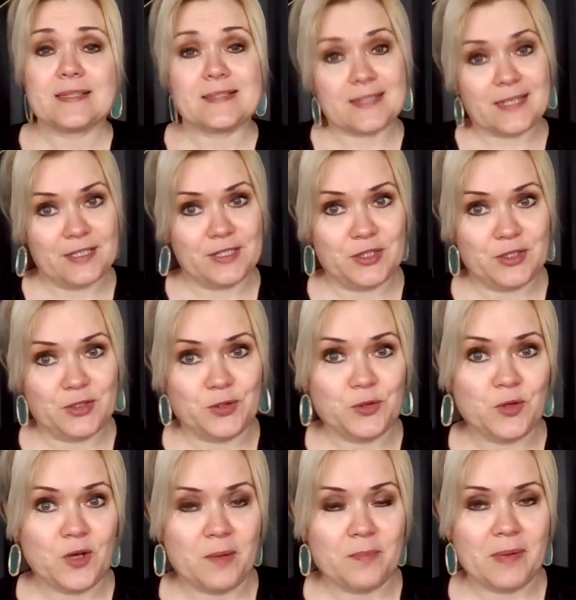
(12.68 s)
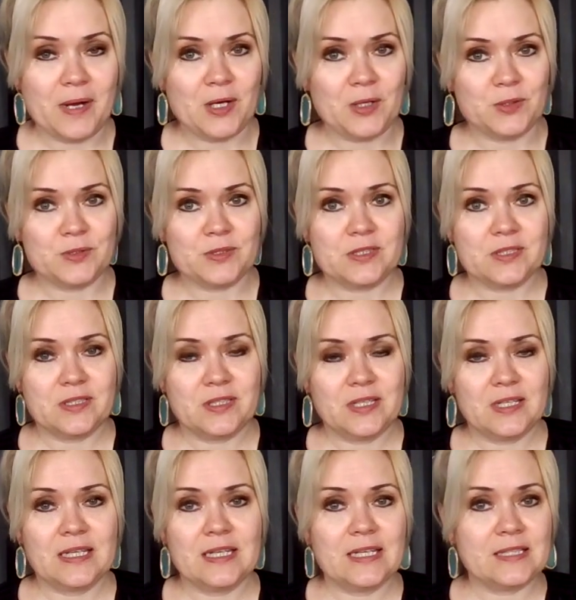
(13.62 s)
Let's continue about
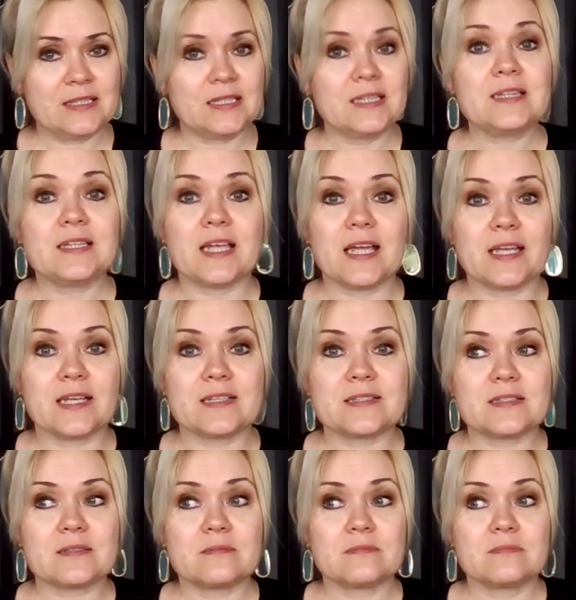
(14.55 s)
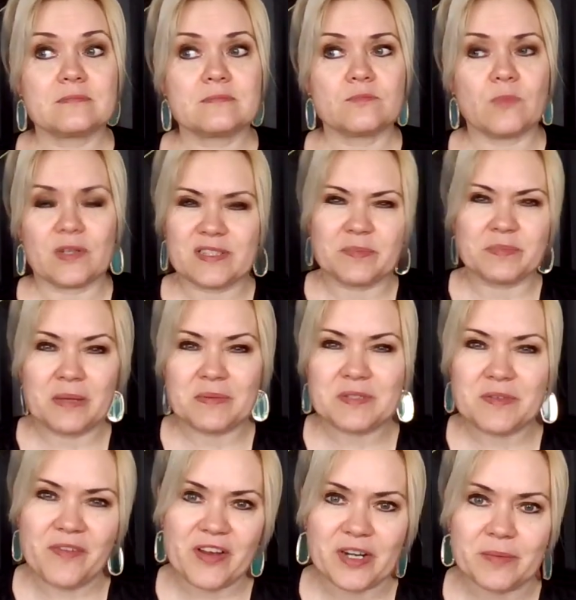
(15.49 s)
little things, well,
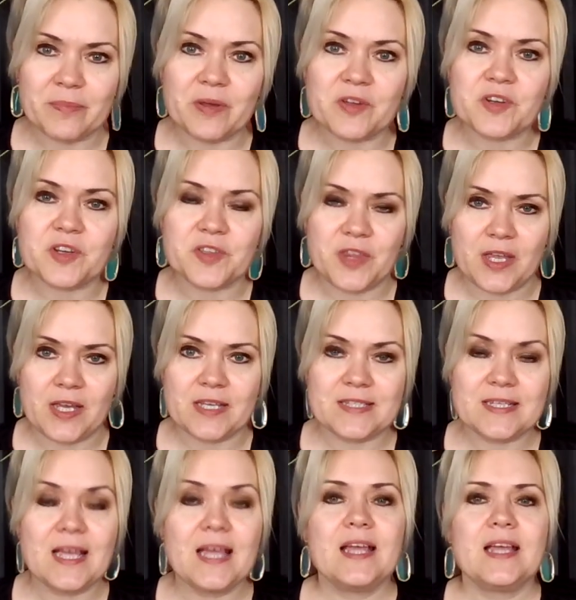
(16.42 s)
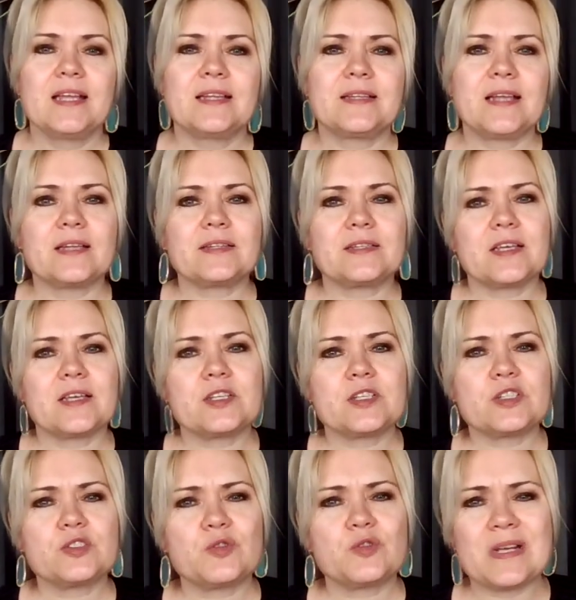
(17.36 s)
sometimes very big things, that
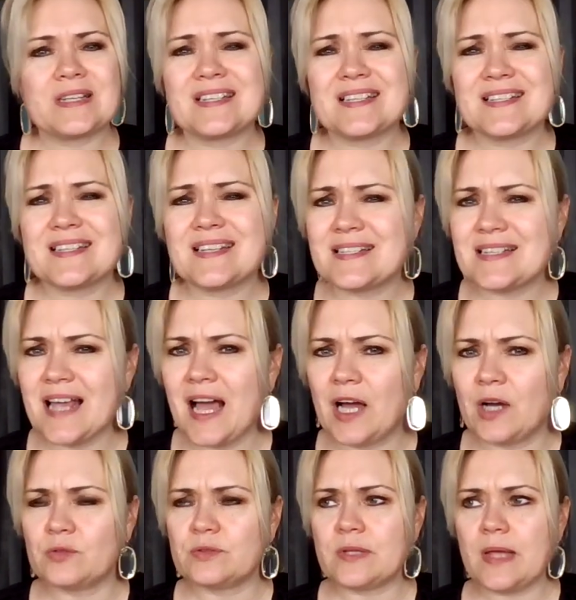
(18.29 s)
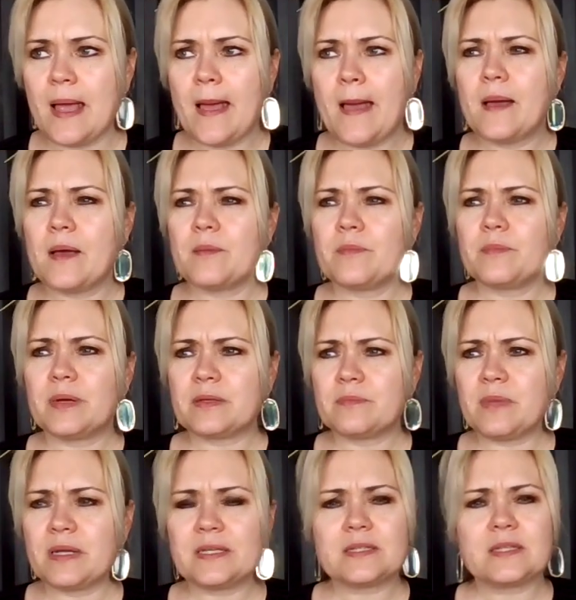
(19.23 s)
stresses us out,
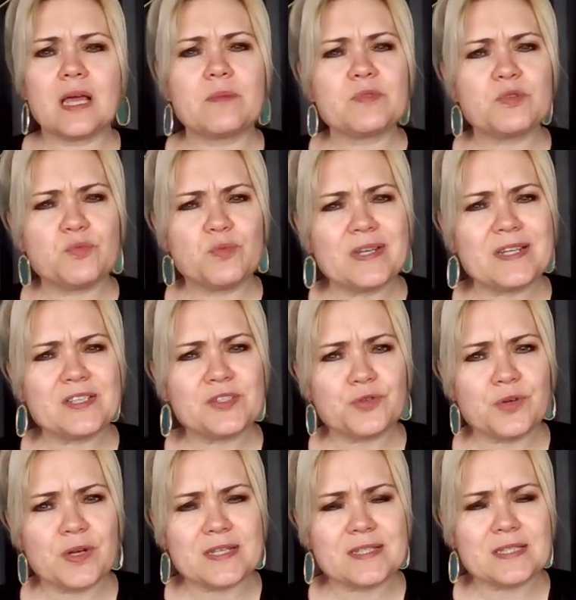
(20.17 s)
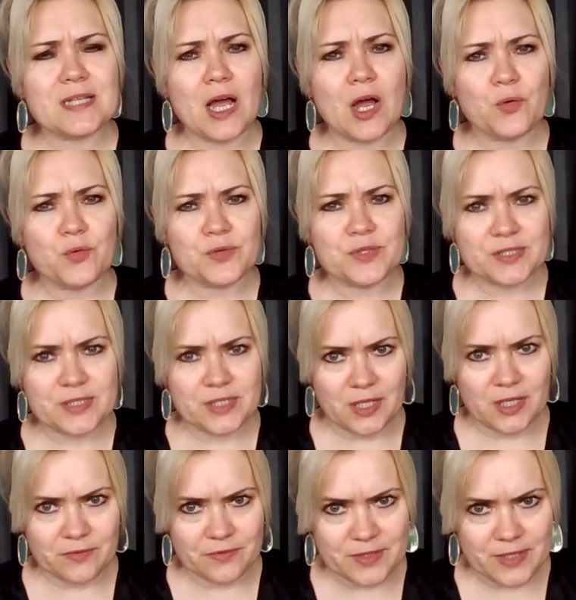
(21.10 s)
but many times we stress
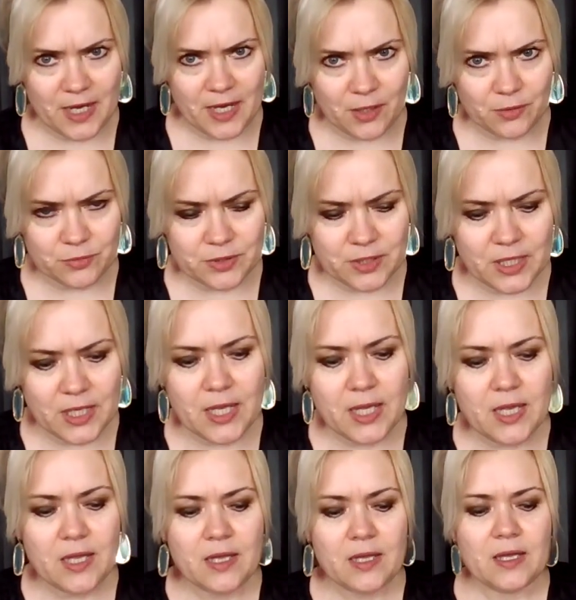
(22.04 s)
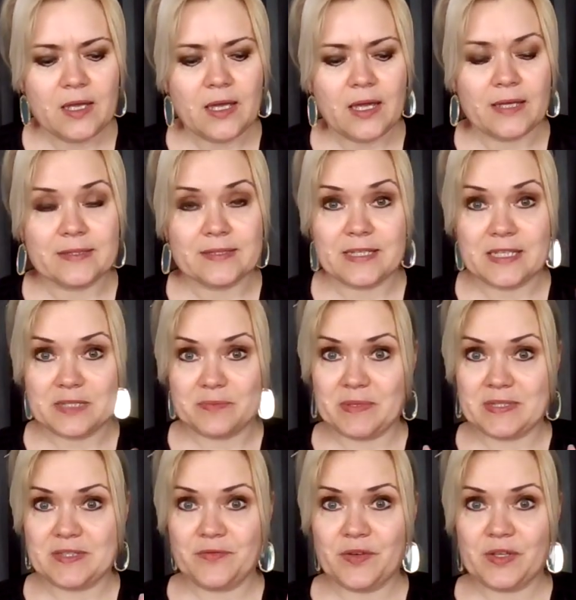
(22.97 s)
ourselves out. And today
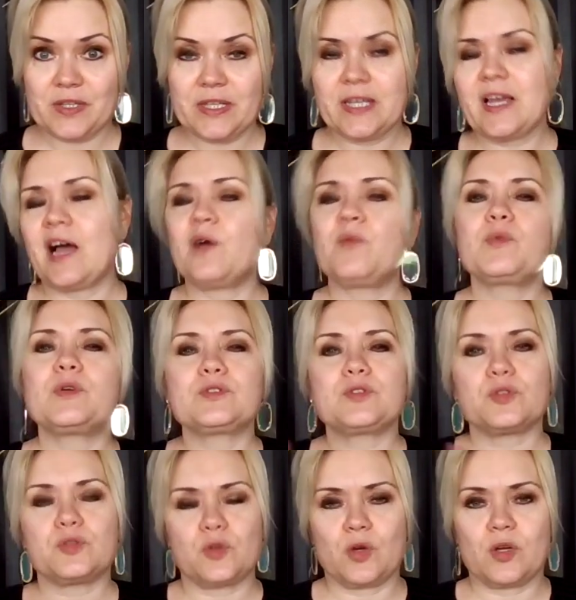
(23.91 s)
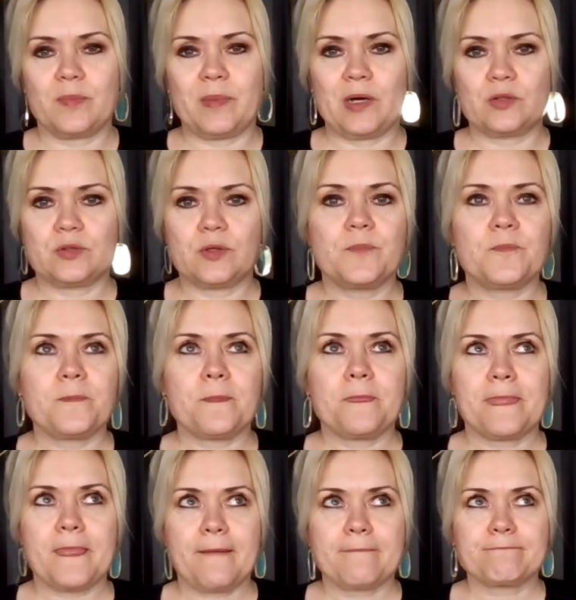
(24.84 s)
specifically, I want to talk about
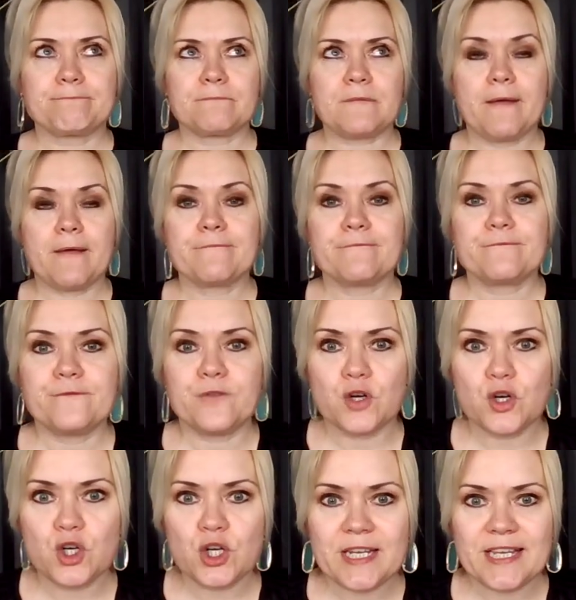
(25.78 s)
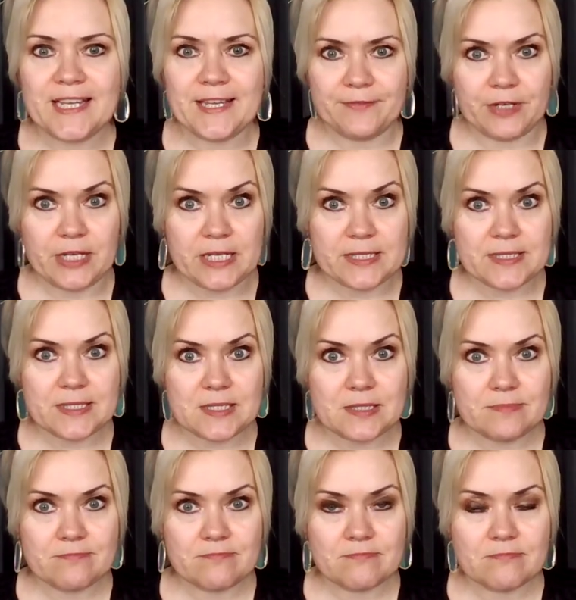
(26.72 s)

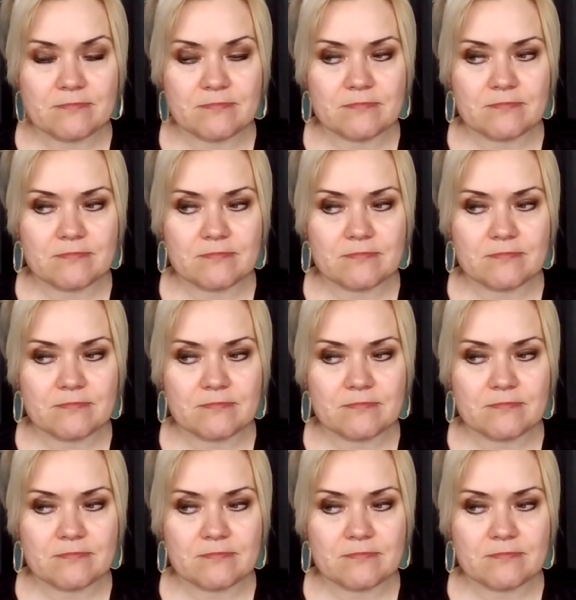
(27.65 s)
forgiveness.